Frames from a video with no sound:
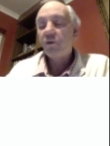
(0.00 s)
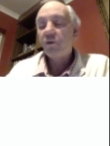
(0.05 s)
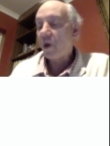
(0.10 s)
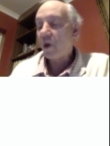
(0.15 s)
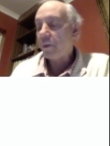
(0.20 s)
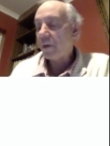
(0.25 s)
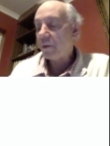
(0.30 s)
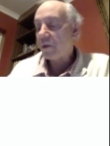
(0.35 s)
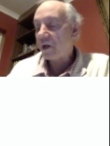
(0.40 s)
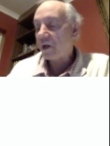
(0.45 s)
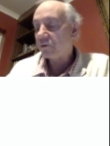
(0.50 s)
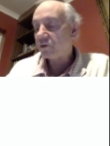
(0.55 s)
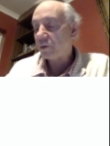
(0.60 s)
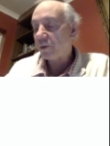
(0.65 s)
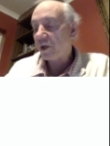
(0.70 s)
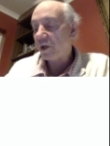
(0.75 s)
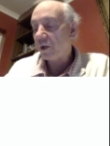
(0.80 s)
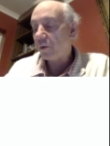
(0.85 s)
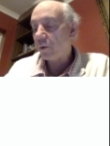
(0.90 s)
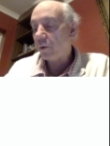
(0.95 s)
maybe that was a
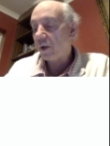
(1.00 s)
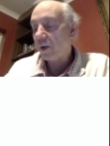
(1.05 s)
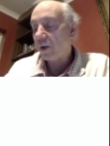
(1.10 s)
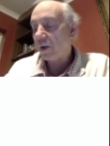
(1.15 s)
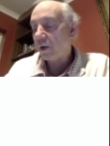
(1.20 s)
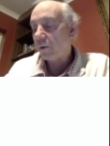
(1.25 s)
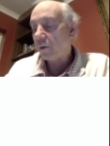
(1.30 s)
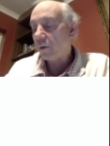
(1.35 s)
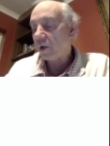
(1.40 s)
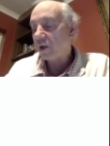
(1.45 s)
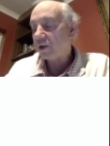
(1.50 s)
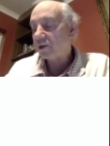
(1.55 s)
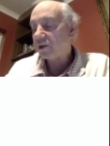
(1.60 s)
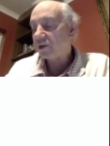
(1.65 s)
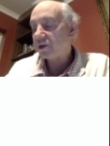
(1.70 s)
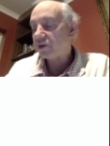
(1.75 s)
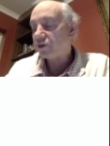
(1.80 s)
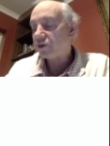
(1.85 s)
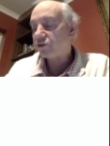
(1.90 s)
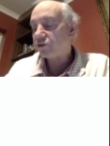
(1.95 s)
bit quick here. Why is
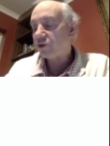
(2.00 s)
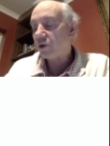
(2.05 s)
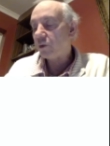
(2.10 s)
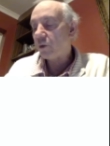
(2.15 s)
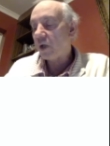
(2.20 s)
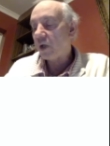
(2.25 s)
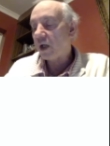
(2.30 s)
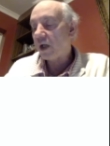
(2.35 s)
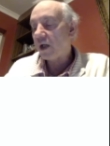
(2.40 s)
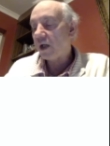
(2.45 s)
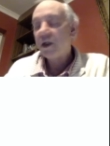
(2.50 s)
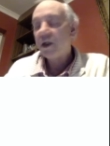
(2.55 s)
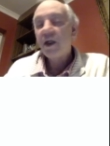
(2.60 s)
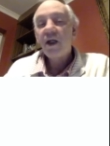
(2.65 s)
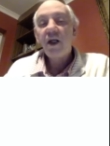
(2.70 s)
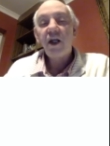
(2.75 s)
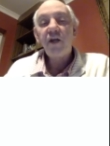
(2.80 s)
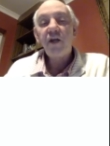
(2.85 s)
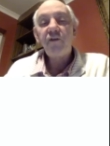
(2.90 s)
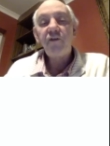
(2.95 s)
this true? Well,
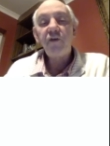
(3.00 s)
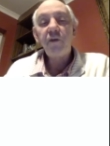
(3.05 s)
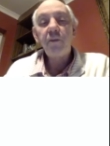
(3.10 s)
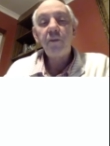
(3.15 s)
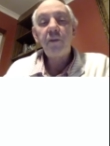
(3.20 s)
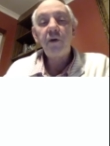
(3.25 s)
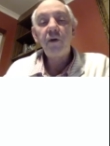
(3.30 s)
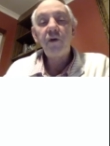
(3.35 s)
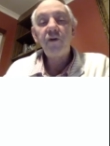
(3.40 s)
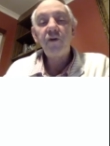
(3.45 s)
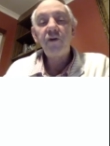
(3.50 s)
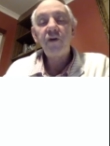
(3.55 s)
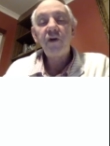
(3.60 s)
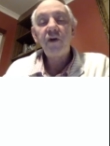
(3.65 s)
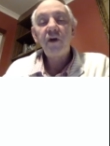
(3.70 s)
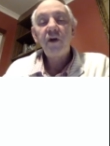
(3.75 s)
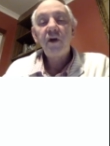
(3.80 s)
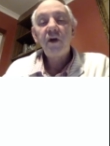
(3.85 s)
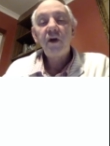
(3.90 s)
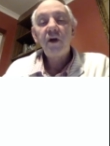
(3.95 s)
if you put
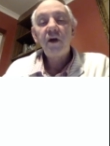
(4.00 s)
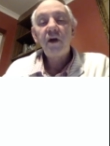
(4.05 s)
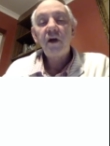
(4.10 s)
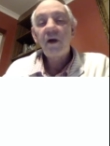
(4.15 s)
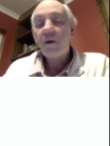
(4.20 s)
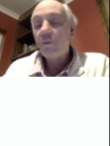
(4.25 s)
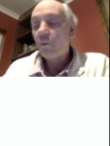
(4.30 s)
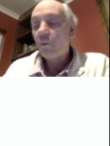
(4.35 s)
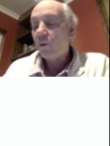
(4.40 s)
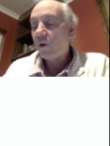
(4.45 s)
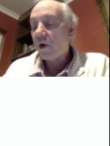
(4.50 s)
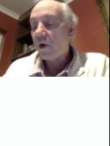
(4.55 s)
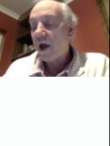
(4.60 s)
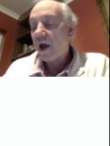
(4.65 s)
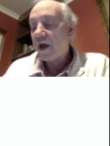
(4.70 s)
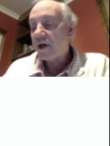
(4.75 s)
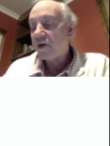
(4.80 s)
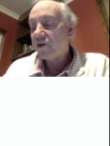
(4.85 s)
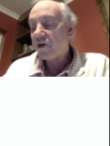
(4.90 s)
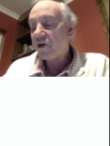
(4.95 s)

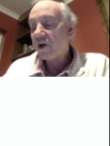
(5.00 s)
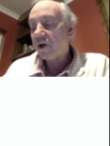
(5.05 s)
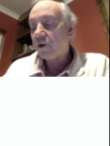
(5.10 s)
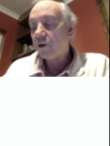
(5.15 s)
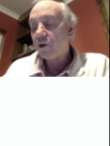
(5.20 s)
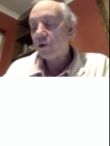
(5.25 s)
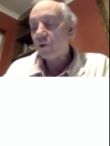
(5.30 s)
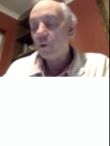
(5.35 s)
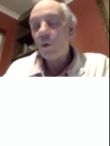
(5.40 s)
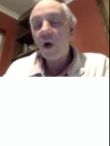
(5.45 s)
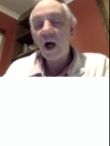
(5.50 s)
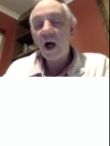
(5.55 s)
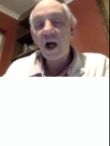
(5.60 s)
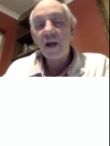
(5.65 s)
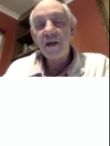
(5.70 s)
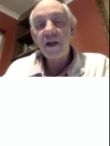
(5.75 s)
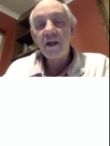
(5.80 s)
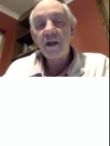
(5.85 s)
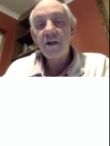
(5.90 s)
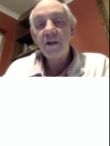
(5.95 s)
n is equal to
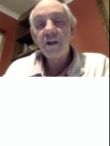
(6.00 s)
1,